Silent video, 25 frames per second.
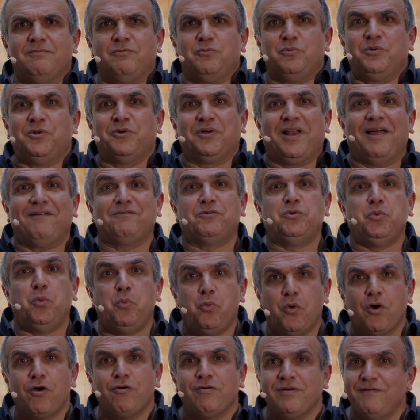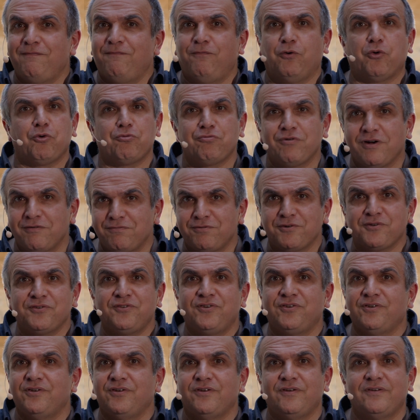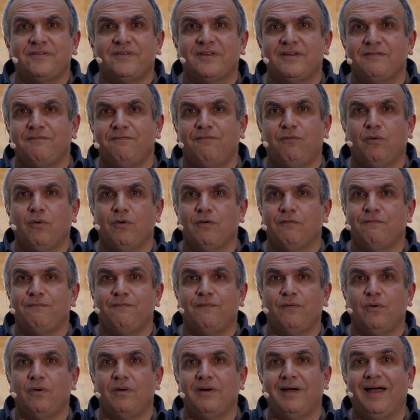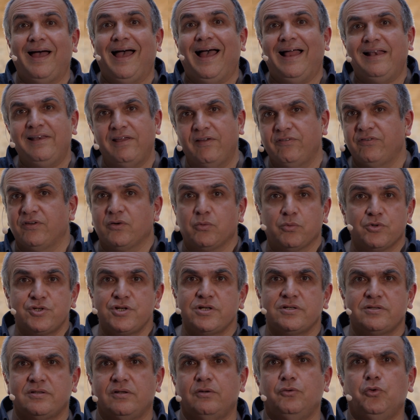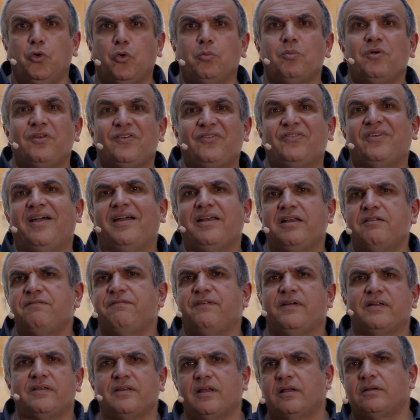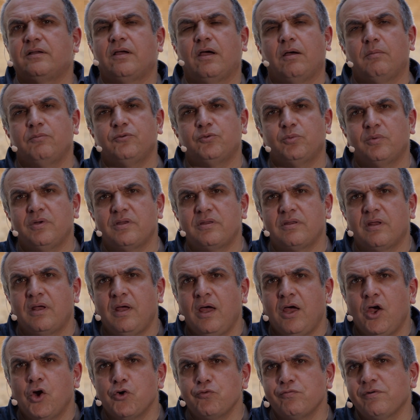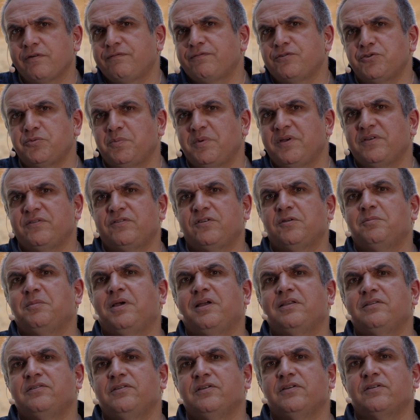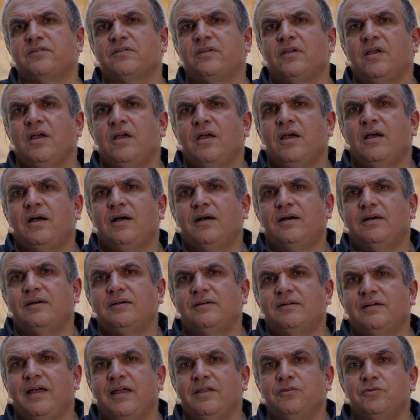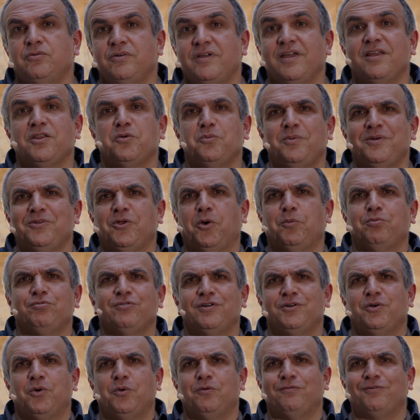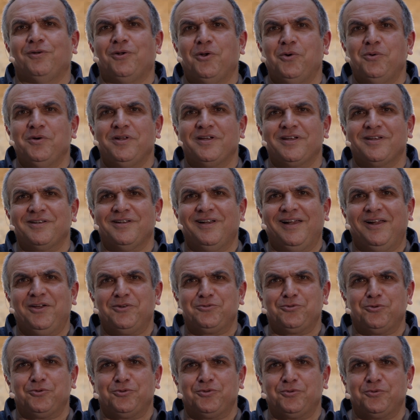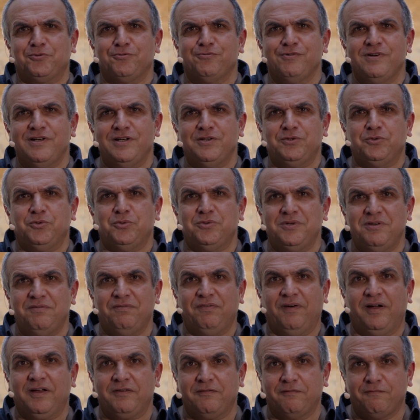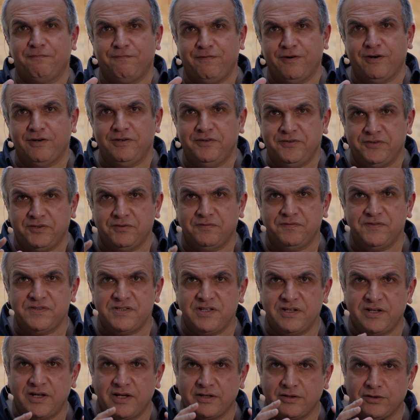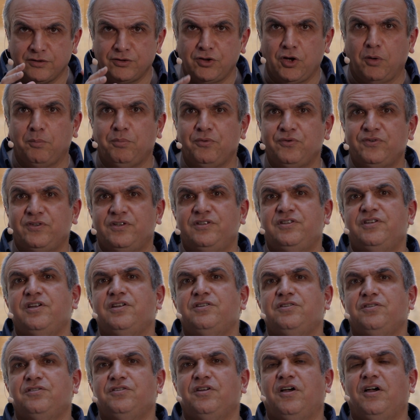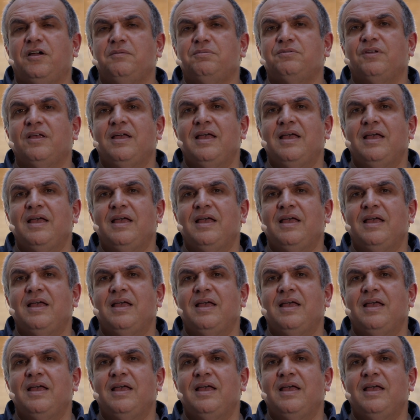We don't have to worry for references and for aliasing, which is the normal side effect that comes with reference-based semantics. And together with operator overloading, it allows us really to define fairly sophisticated composite data types